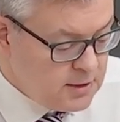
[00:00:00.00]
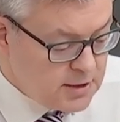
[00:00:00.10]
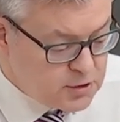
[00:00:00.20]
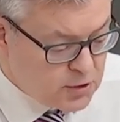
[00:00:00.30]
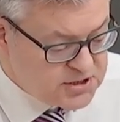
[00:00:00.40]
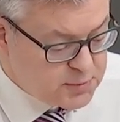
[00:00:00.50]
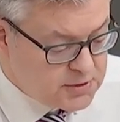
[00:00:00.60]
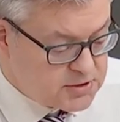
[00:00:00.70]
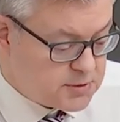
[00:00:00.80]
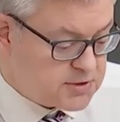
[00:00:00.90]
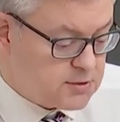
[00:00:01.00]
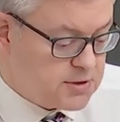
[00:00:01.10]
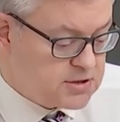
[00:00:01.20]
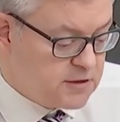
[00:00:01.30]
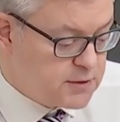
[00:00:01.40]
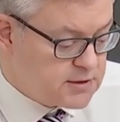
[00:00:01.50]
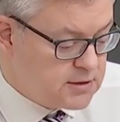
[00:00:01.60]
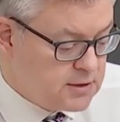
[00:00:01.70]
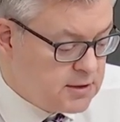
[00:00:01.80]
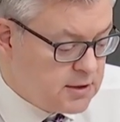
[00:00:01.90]
In correspondence with the Scottish Government,
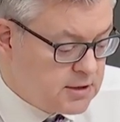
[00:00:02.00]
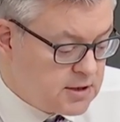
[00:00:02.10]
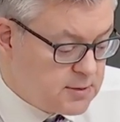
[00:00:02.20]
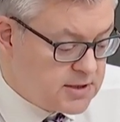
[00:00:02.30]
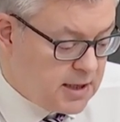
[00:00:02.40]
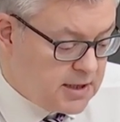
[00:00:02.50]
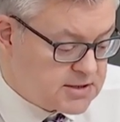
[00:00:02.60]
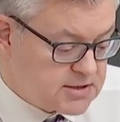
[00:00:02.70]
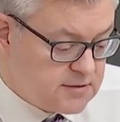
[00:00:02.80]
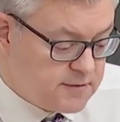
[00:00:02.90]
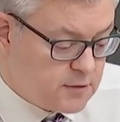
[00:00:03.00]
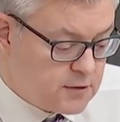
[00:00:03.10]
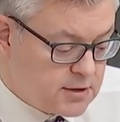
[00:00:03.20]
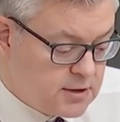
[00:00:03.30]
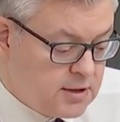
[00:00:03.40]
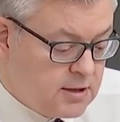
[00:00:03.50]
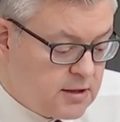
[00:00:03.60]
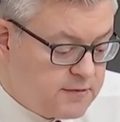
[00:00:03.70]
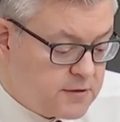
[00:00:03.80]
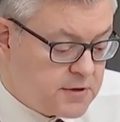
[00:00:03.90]
the committee asked for
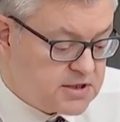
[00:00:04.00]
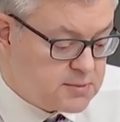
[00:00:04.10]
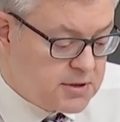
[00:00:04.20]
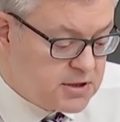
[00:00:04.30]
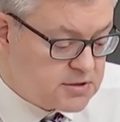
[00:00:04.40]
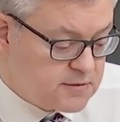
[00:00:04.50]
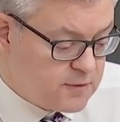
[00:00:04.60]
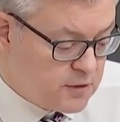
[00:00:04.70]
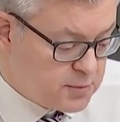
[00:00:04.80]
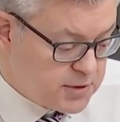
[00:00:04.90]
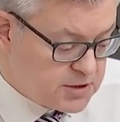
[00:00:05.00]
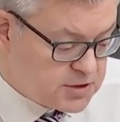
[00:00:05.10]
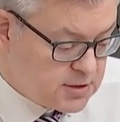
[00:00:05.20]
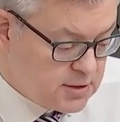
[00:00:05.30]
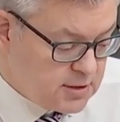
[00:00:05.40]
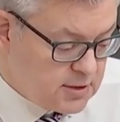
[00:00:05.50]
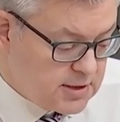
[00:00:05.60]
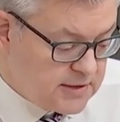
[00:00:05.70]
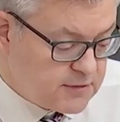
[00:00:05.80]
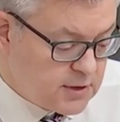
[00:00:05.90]
a further explanation for the breach,
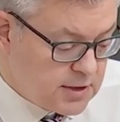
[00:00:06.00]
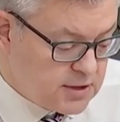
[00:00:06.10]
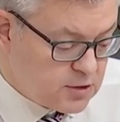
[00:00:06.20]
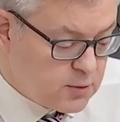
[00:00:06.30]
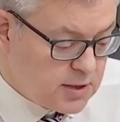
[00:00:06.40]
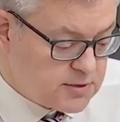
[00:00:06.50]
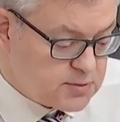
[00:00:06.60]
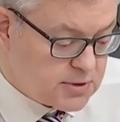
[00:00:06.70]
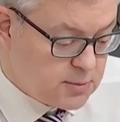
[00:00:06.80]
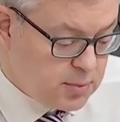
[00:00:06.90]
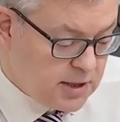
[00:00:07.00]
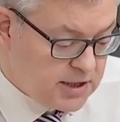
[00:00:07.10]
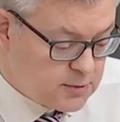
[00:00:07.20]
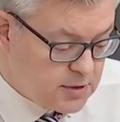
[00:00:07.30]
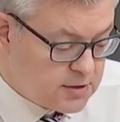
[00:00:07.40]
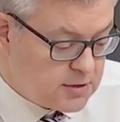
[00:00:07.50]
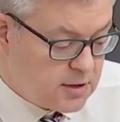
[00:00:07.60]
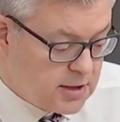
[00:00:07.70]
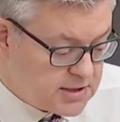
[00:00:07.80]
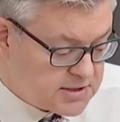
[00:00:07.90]
given the delaying requirements were complied with the
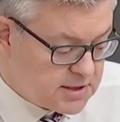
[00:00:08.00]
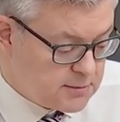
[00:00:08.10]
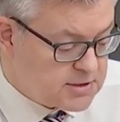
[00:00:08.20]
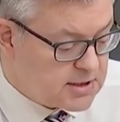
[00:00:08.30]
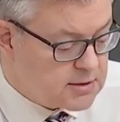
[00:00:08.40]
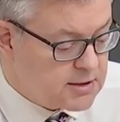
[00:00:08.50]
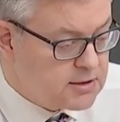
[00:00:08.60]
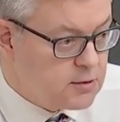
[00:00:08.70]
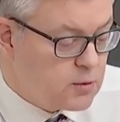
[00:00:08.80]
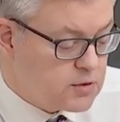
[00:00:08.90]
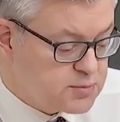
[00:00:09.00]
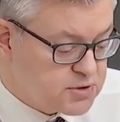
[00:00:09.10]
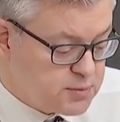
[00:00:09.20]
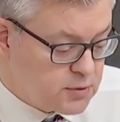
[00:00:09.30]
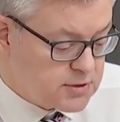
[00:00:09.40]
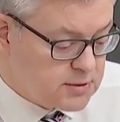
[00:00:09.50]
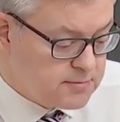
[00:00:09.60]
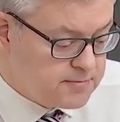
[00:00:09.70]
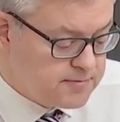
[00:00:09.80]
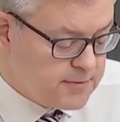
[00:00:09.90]
last time the deadline was postponed.
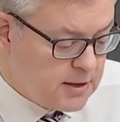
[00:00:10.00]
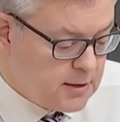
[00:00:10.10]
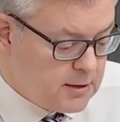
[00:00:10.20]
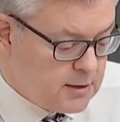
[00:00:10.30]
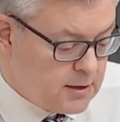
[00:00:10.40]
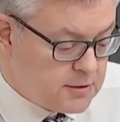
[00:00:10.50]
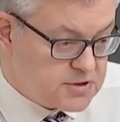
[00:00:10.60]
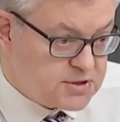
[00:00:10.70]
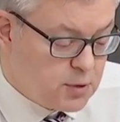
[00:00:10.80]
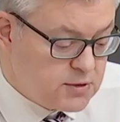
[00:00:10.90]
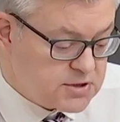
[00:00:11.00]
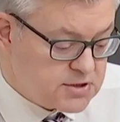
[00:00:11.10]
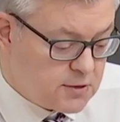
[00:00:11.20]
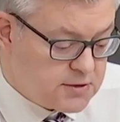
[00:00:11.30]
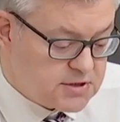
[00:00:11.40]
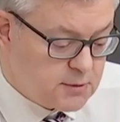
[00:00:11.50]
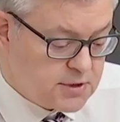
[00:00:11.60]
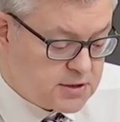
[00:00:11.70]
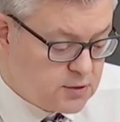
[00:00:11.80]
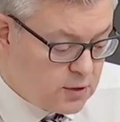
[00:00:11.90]
In its response, the Scottish
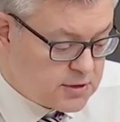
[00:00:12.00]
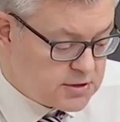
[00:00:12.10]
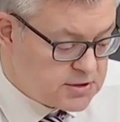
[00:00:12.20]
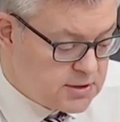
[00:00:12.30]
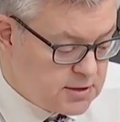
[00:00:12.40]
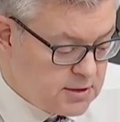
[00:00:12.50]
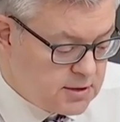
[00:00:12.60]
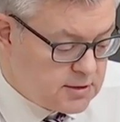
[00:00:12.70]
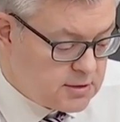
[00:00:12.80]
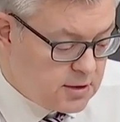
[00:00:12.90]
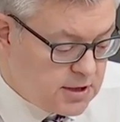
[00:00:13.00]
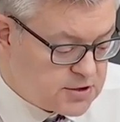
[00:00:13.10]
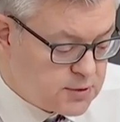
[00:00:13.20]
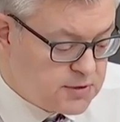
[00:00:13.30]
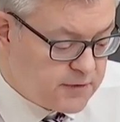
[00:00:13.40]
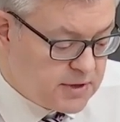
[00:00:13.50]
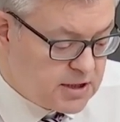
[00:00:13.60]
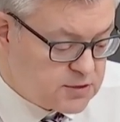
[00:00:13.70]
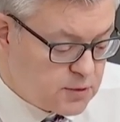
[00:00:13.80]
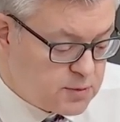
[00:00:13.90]
Government acknowledged that the last round of
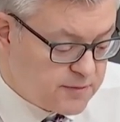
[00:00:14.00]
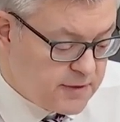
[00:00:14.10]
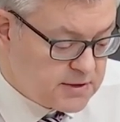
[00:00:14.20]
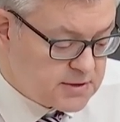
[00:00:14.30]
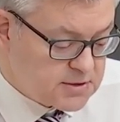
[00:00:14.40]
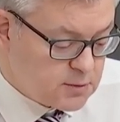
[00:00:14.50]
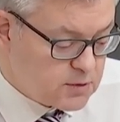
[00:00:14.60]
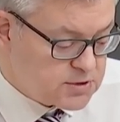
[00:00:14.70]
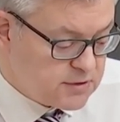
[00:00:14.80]
engagement with providers was